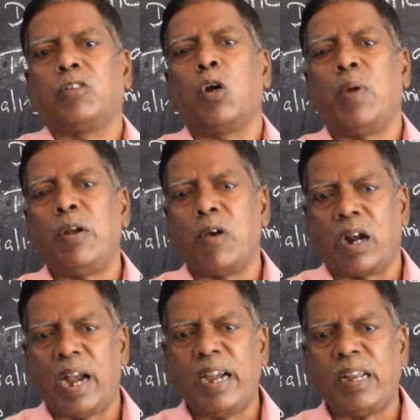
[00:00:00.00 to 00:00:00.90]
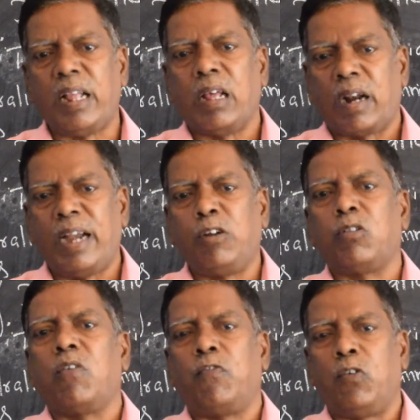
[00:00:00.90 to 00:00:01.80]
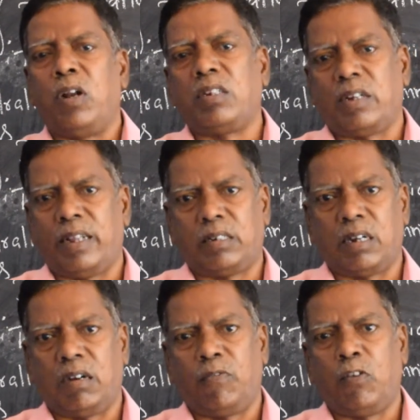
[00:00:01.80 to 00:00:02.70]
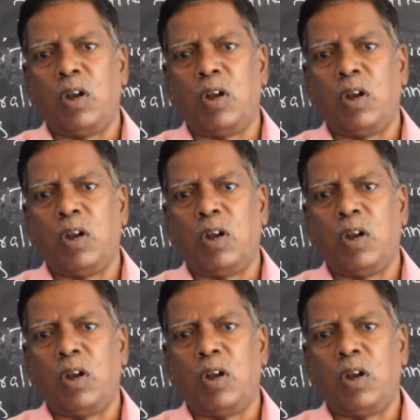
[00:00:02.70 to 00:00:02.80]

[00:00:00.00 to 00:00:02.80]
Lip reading: So when you are writing, write to the fullest extent.